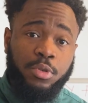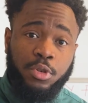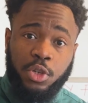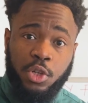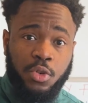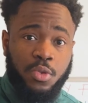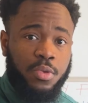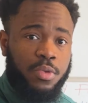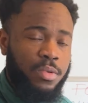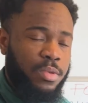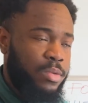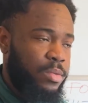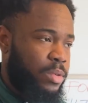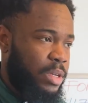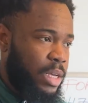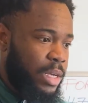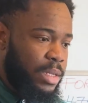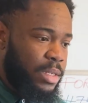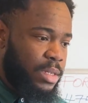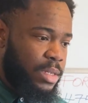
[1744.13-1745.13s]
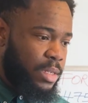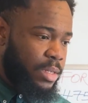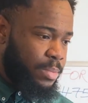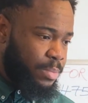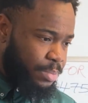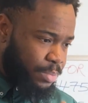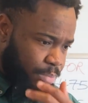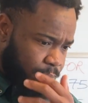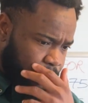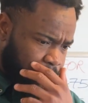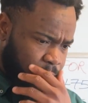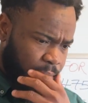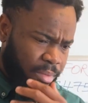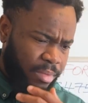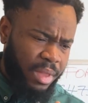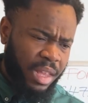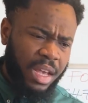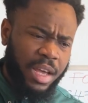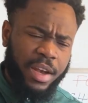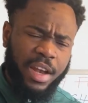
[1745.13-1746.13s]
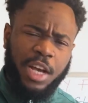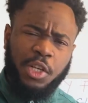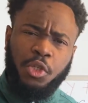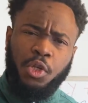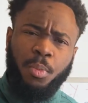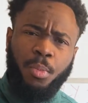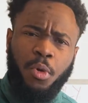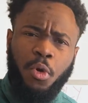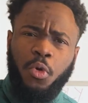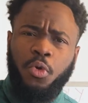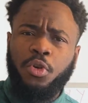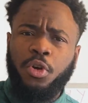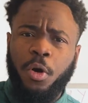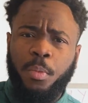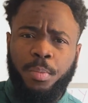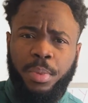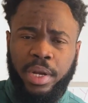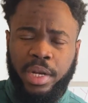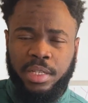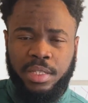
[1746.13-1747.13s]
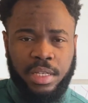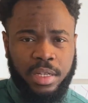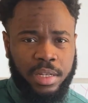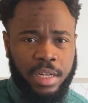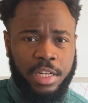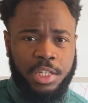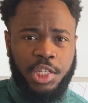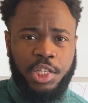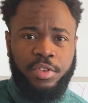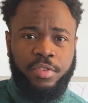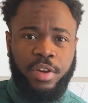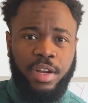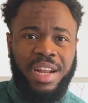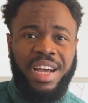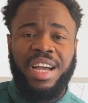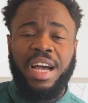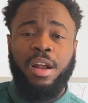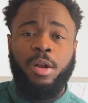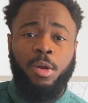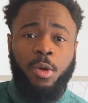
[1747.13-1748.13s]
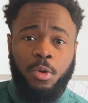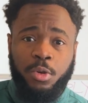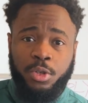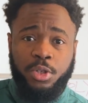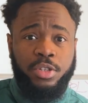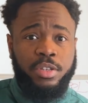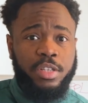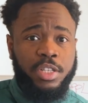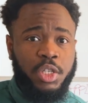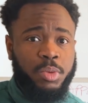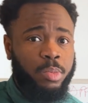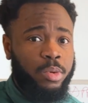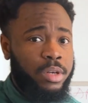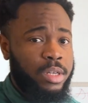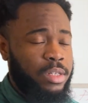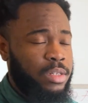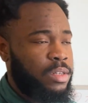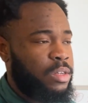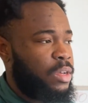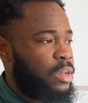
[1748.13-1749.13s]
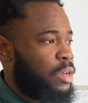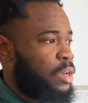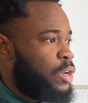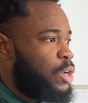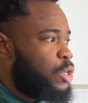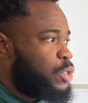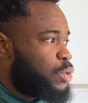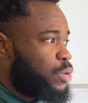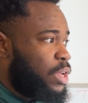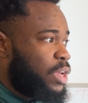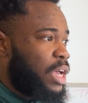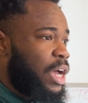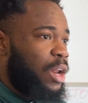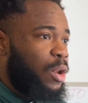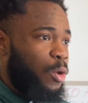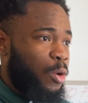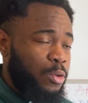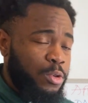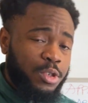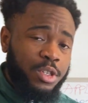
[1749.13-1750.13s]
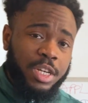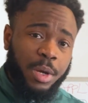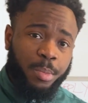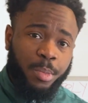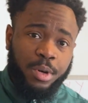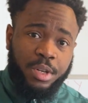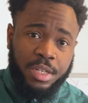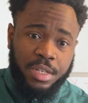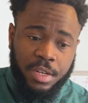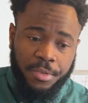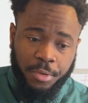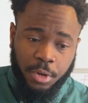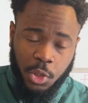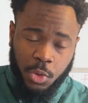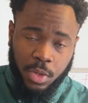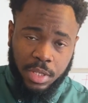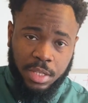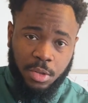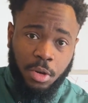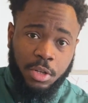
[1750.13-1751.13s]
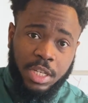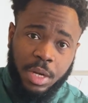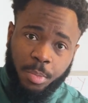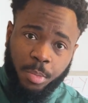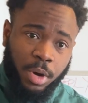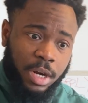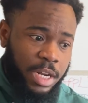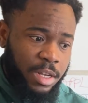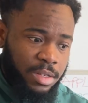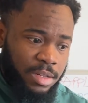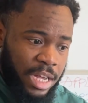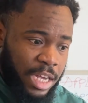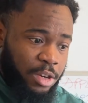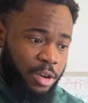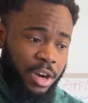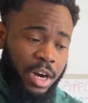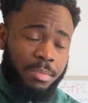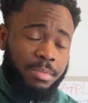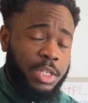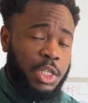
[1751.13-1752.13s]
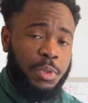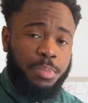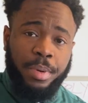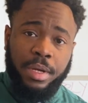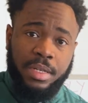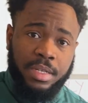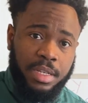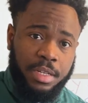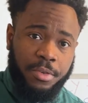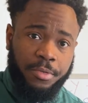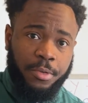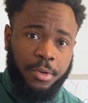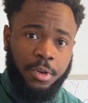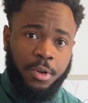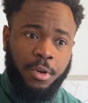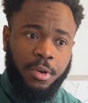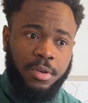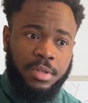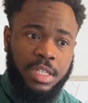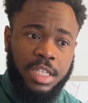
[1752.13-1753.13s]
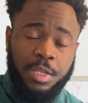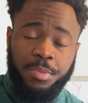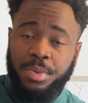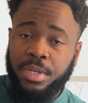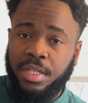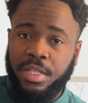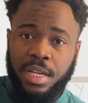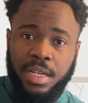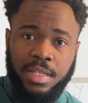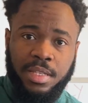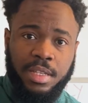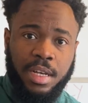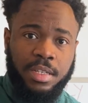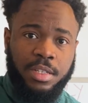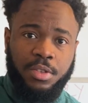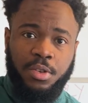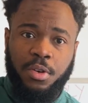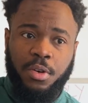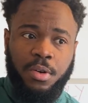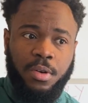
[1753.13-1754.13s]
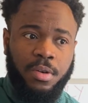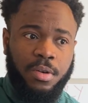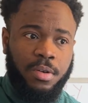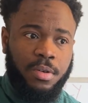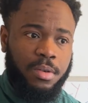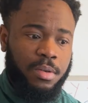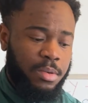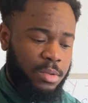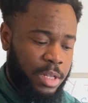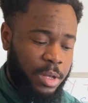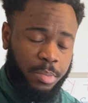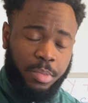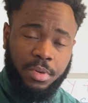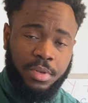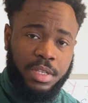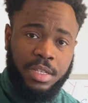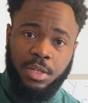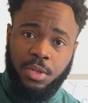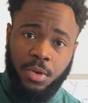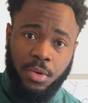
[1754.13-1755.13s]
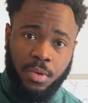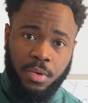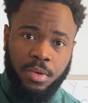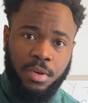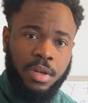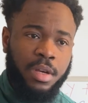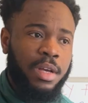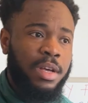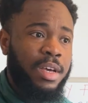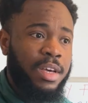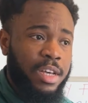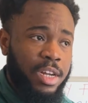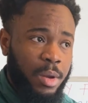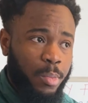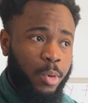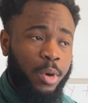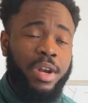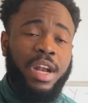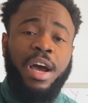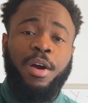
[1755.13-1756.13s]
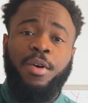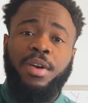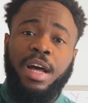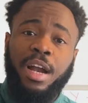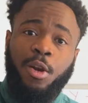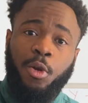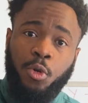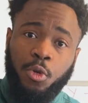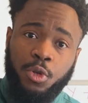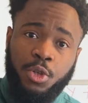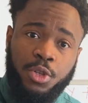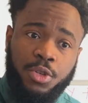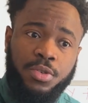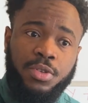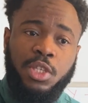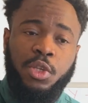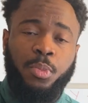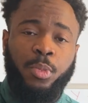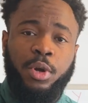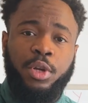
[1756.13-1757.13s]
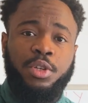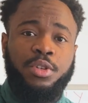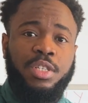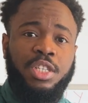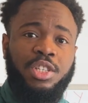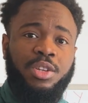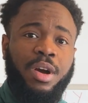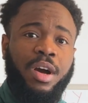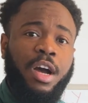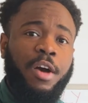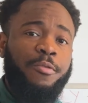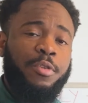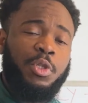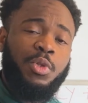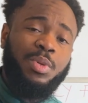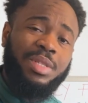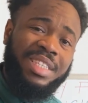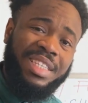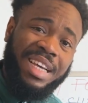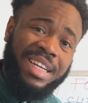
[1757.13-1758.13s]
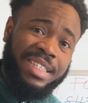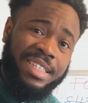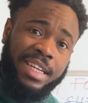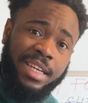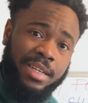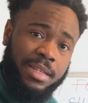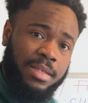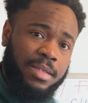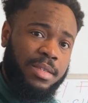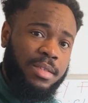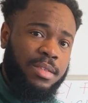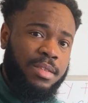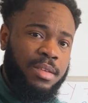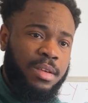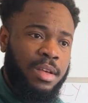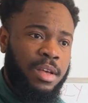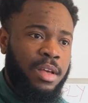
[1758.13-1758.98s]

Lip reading: do is, there are some loan companies in Nigeria that can loan you this money. So they can loan you the money you need for 20, not the money that you're going to be spending for your TB test and your deposit, no. The money they're going to loan you is the money you need in your account for 28 days.